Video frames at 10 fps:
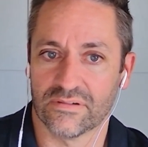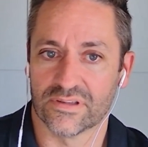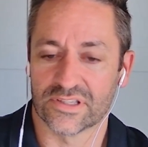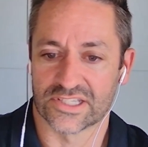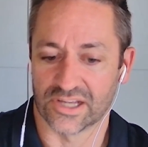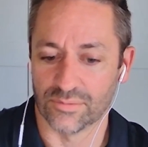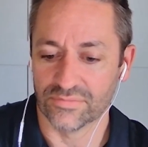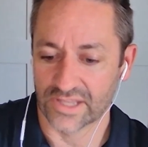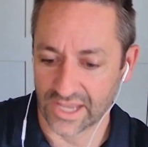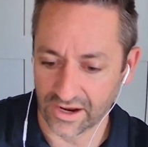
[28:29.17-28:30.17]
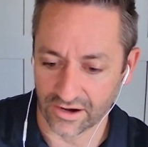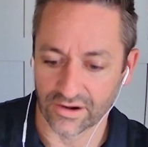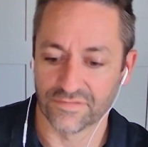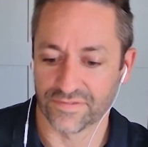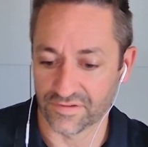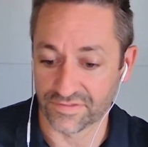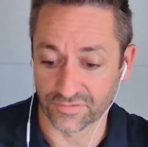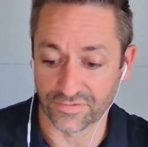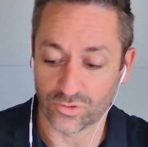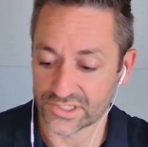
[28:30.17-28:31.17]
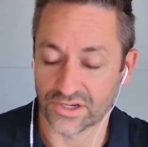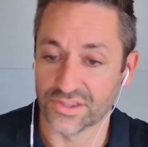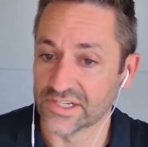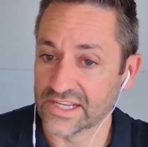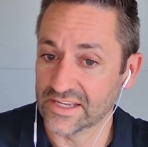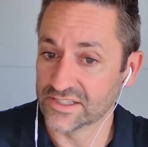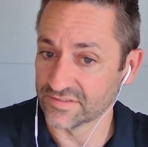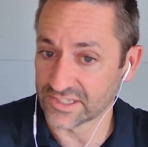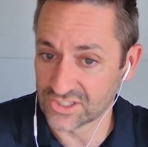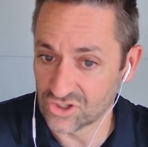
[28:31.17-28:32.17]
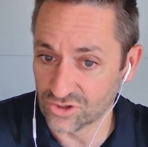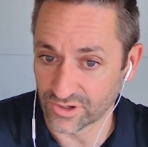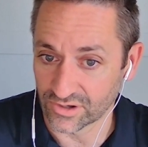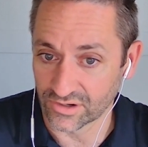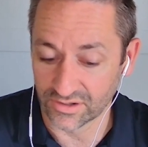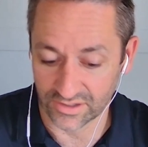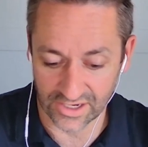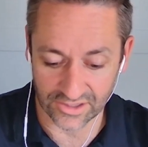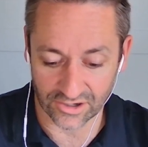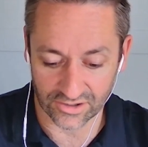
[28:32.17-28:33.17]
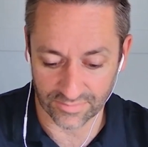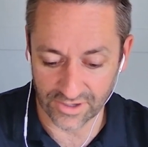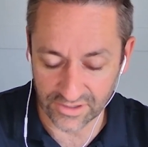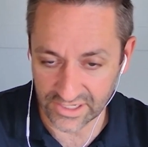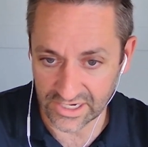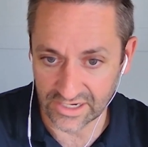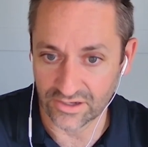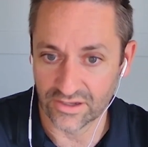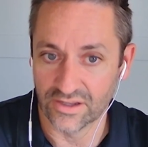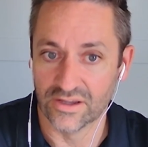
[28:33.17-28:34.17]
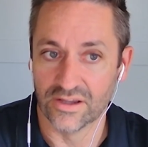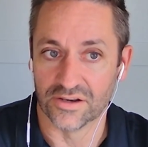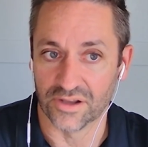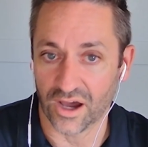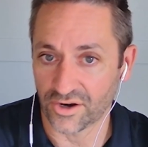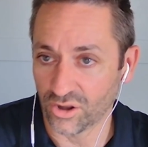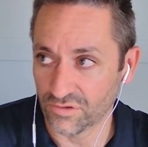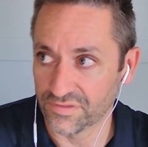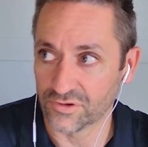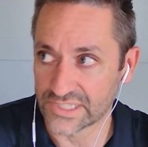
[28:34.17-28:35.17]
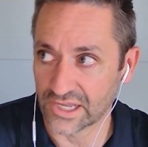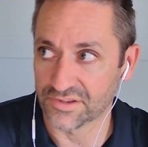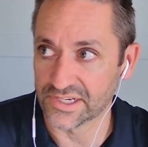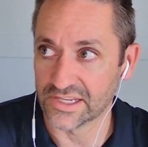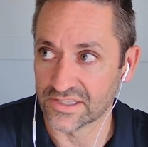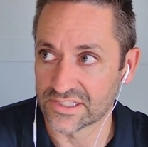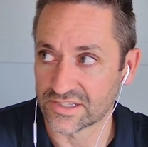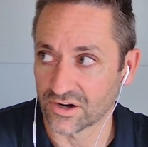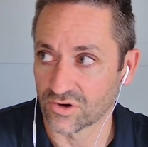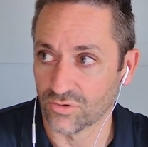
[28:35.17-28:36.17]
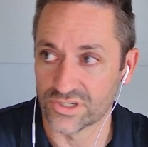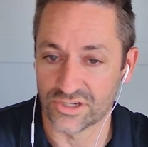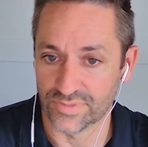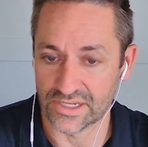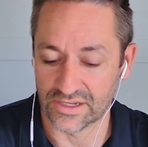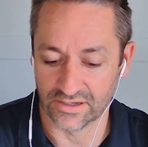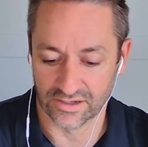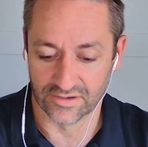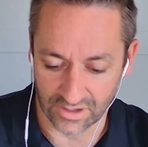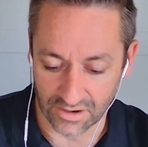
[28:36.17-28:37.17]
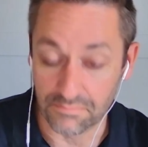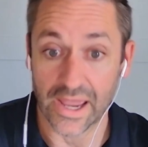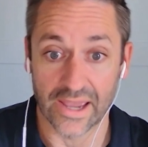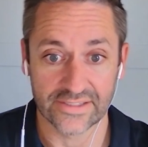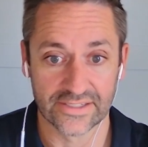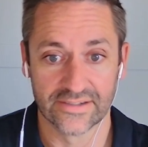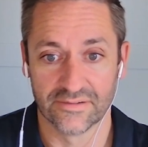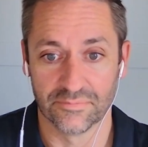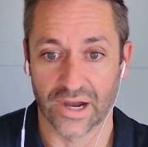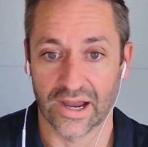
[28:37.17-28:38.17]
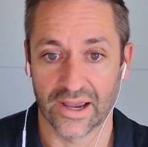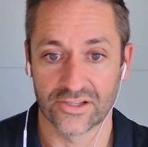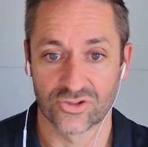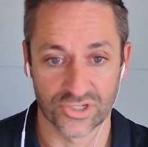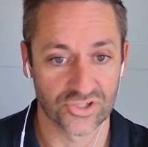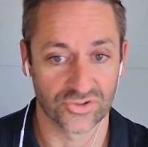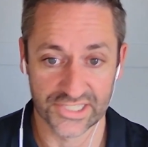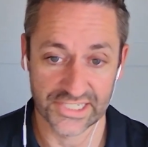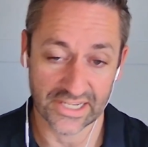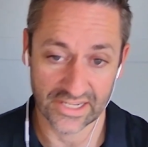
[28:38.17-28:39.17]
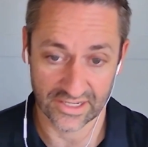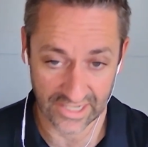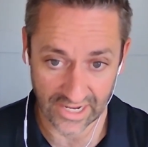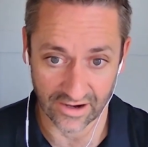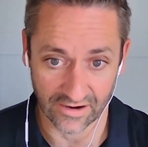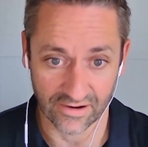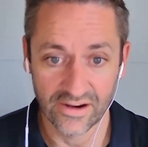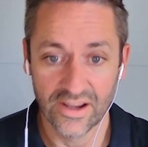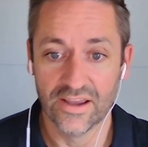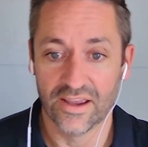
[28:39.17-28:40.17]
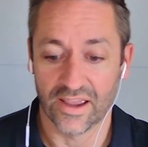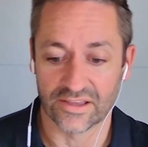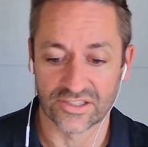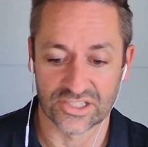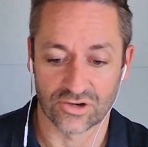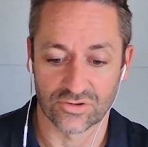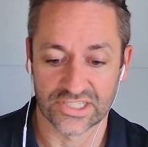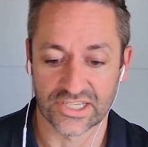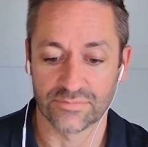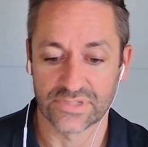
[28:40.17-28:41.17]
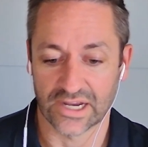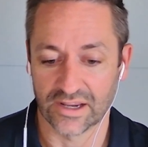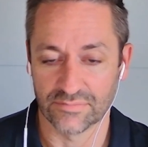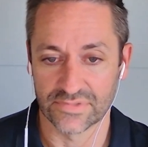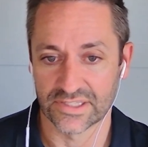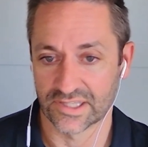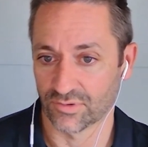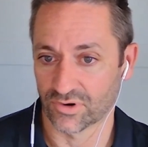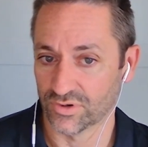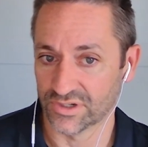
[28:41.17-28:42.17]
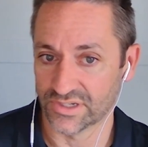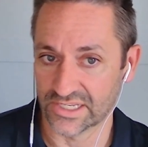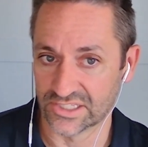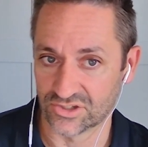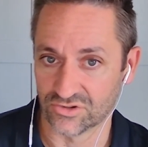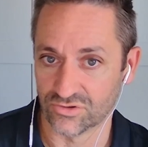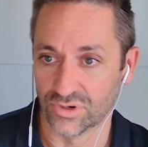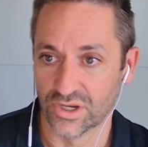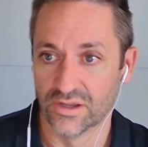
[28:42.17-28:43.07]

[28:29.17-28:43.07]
some care, if they're focused on the needs of the consumer in their community, not all of those health needs are going to be met by traditional sick care. And so sometimes they were going to need to